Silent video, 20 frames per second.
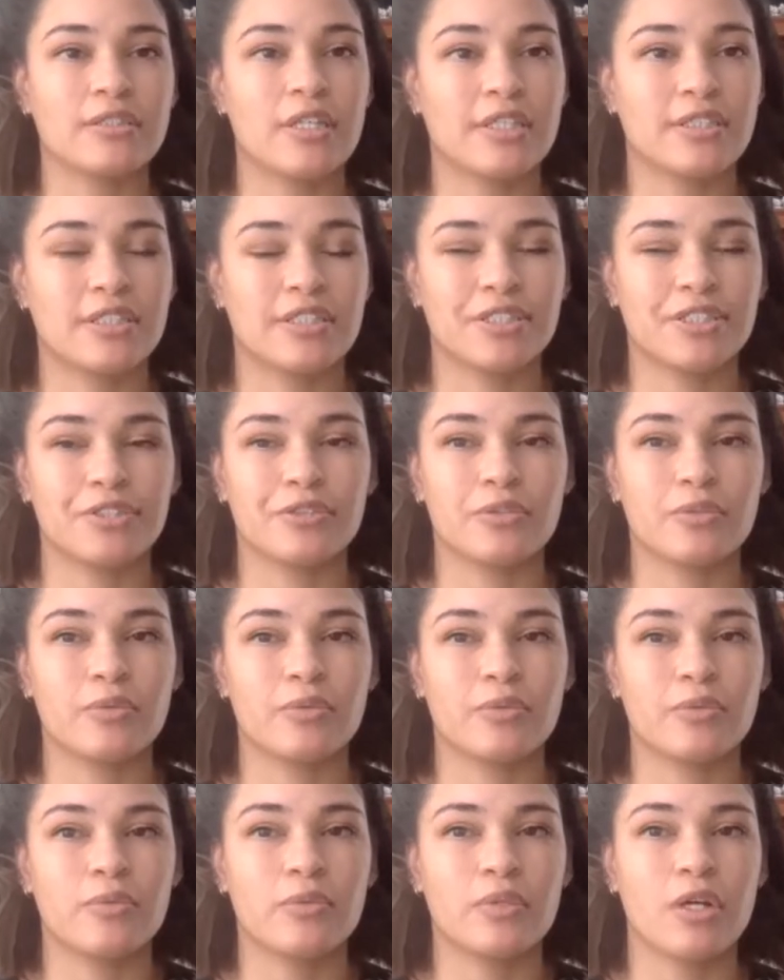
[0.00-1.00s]

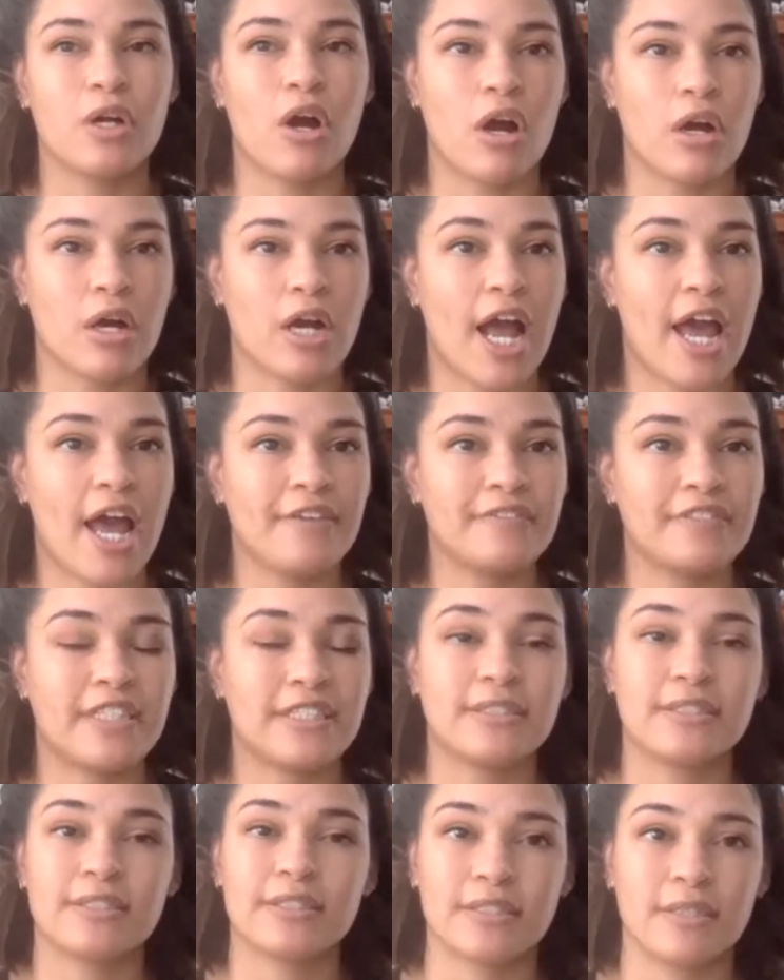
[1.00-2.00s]
to archives
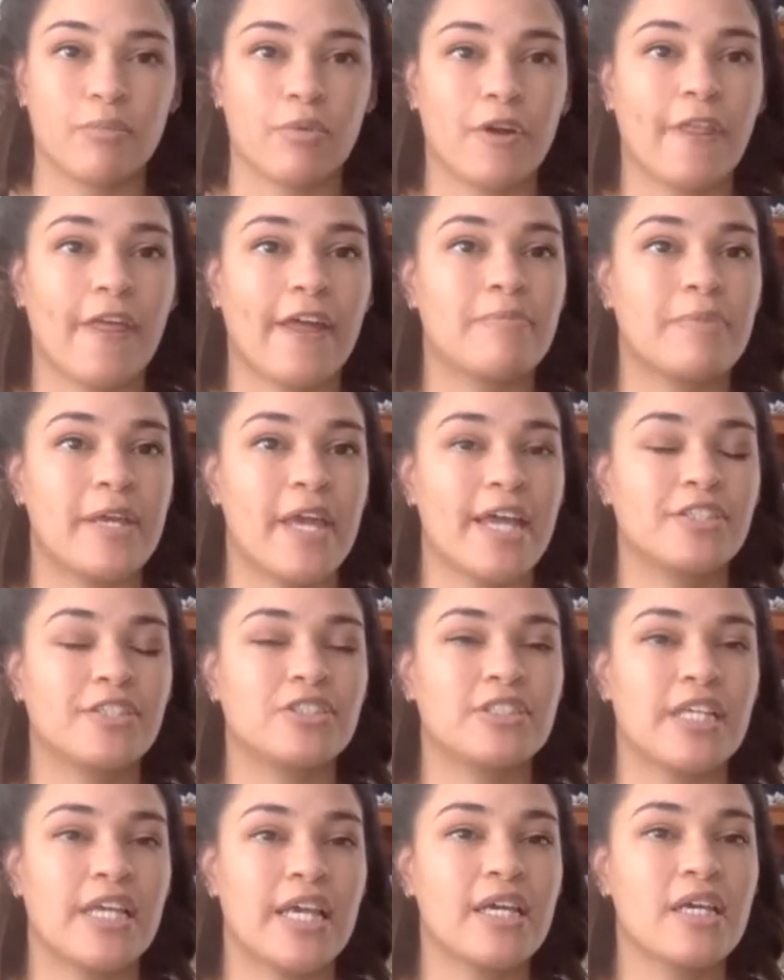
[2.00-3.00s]
and somewhere like
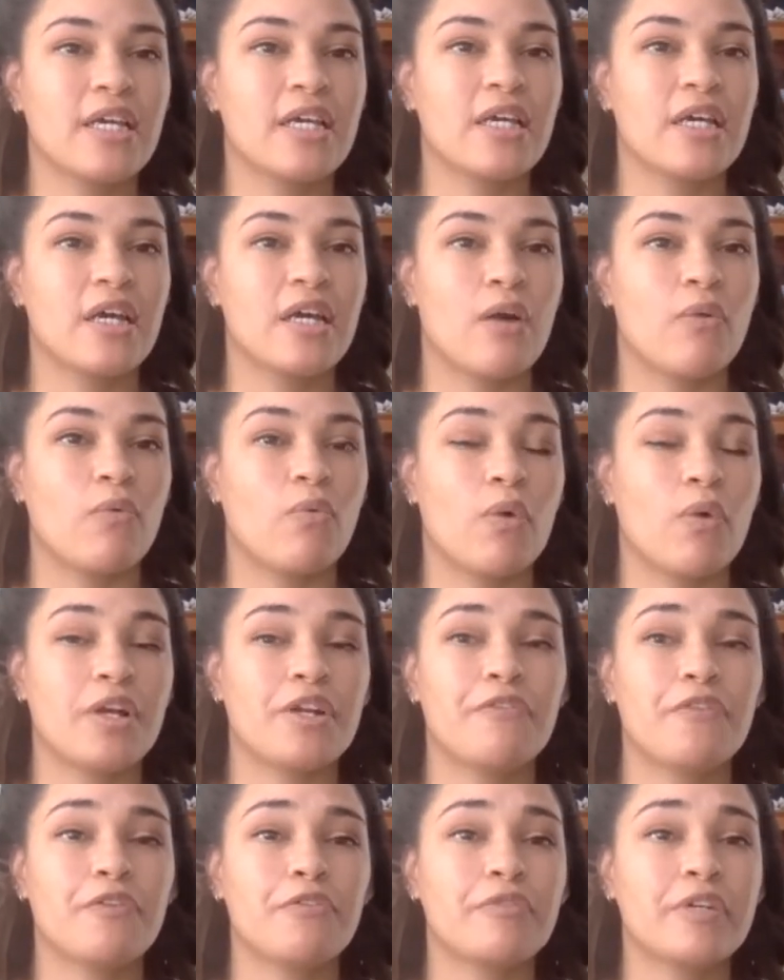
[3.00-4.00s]
PHC. One of
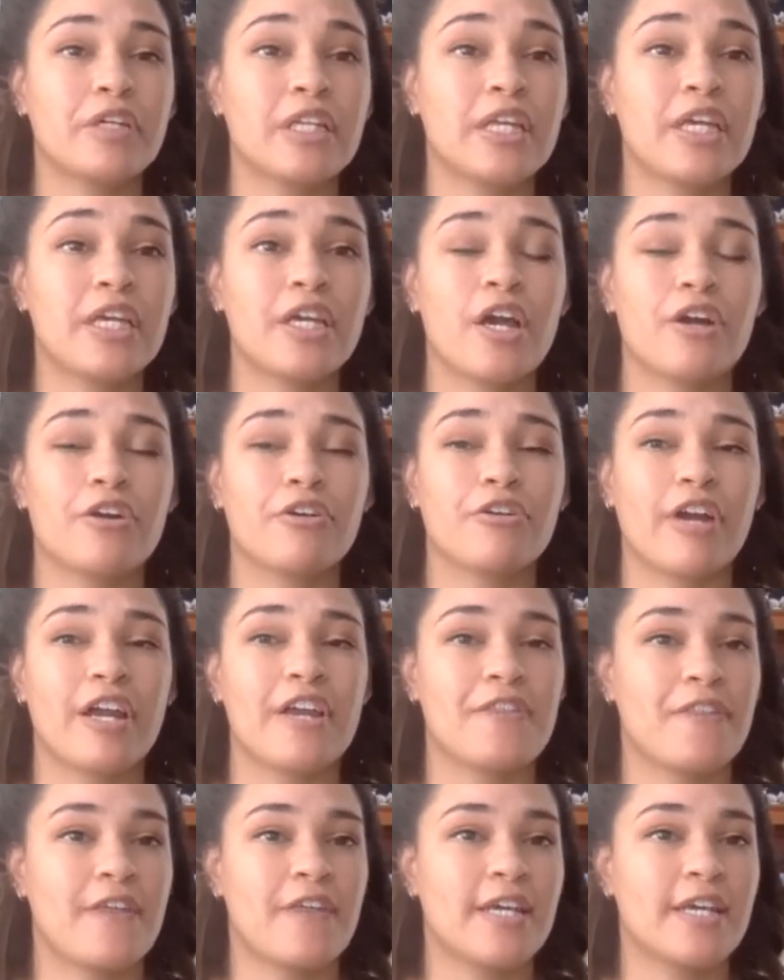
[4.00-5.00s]
the really
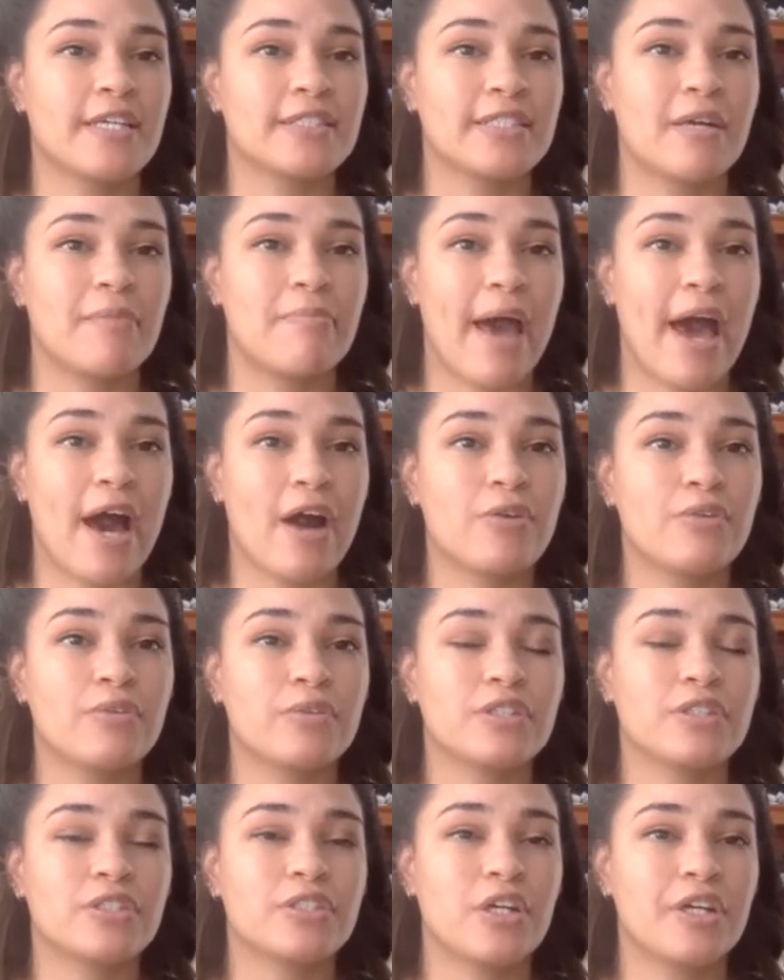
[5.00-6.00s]
great things
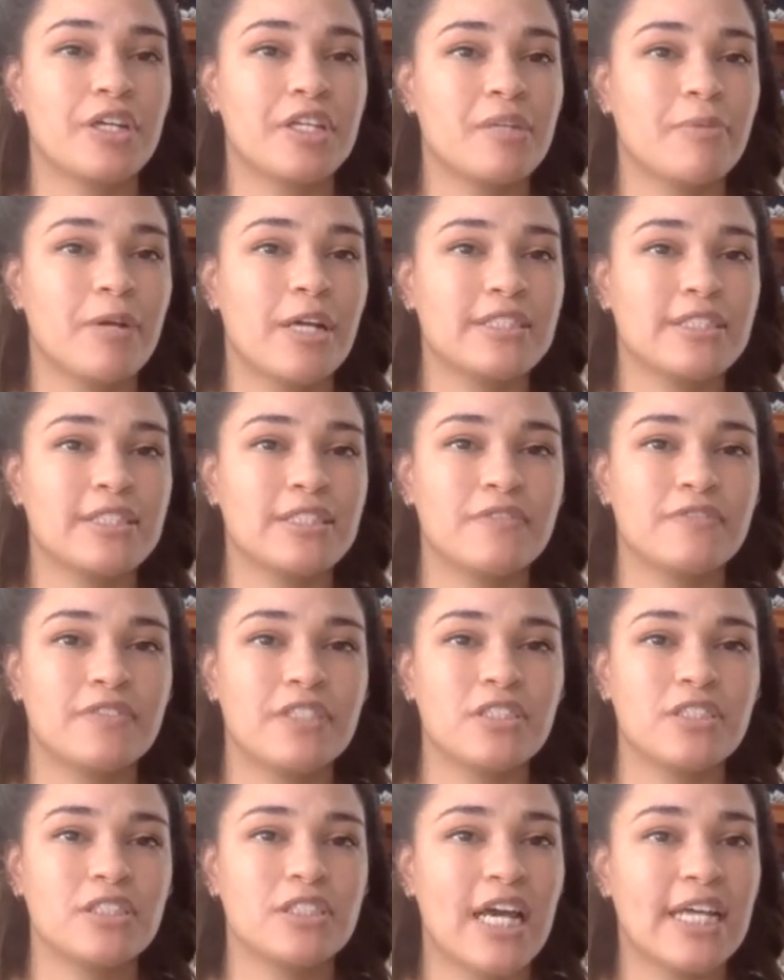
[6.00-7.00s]
about starting the process of
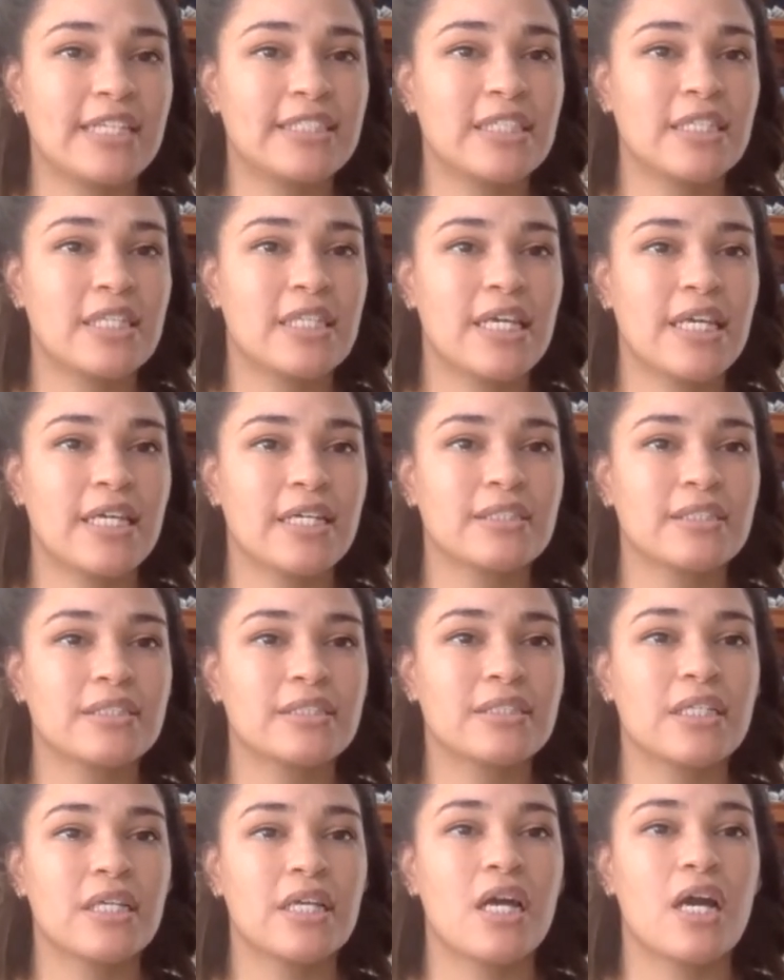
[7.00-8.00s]
digitizing things
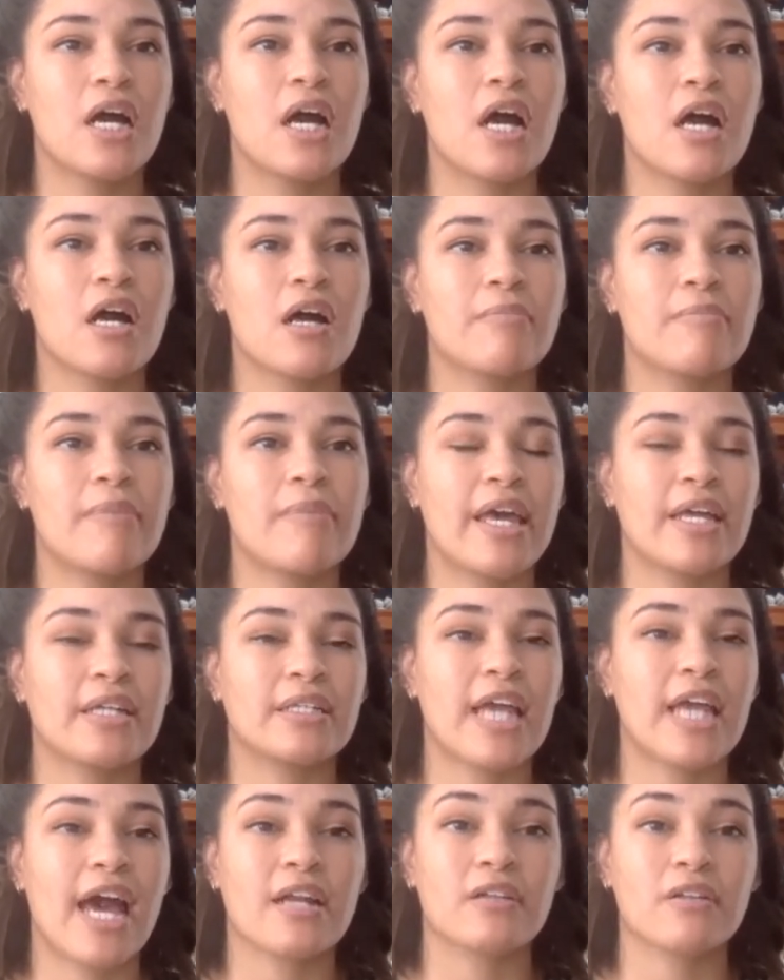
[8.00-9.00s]
and
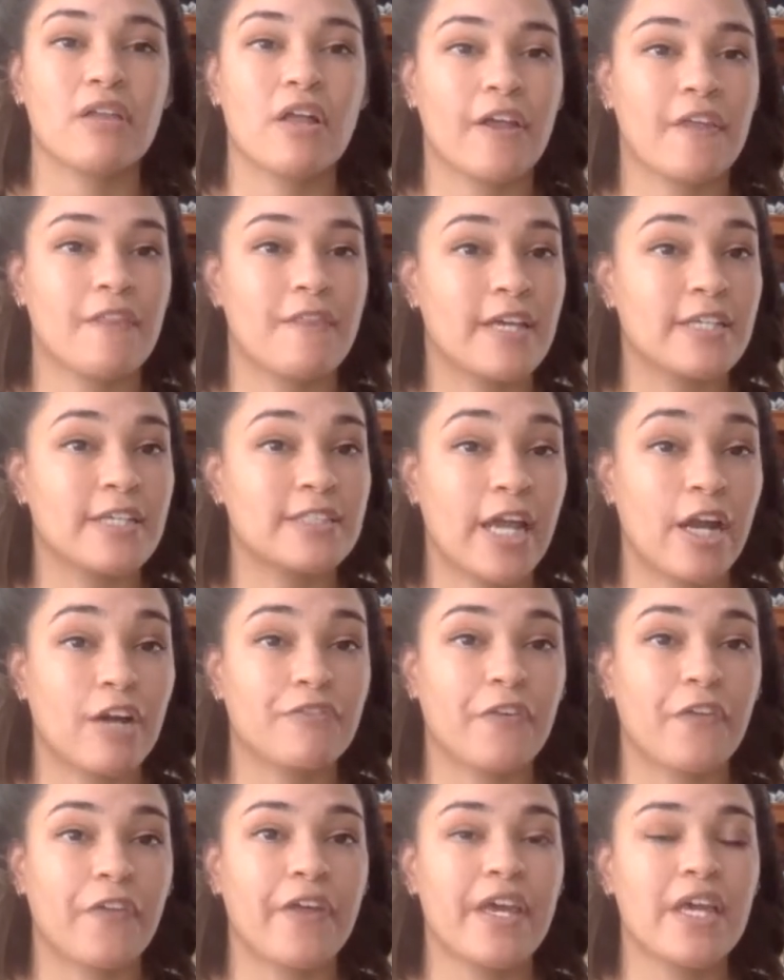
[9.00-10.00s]
cataloging things
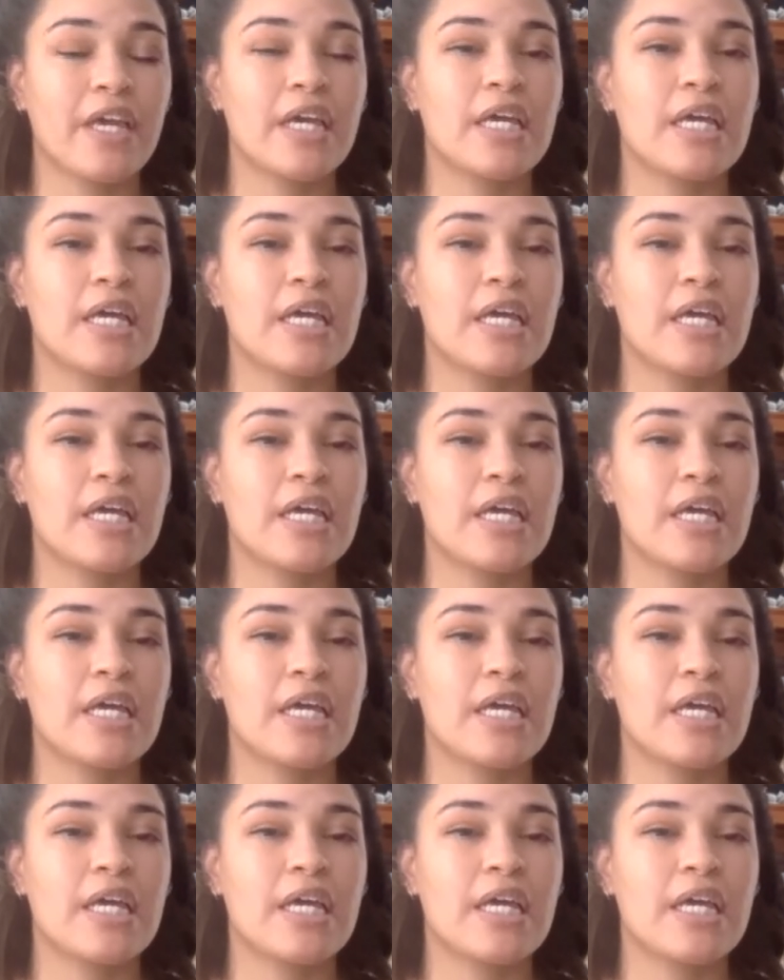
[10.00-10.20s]
carefully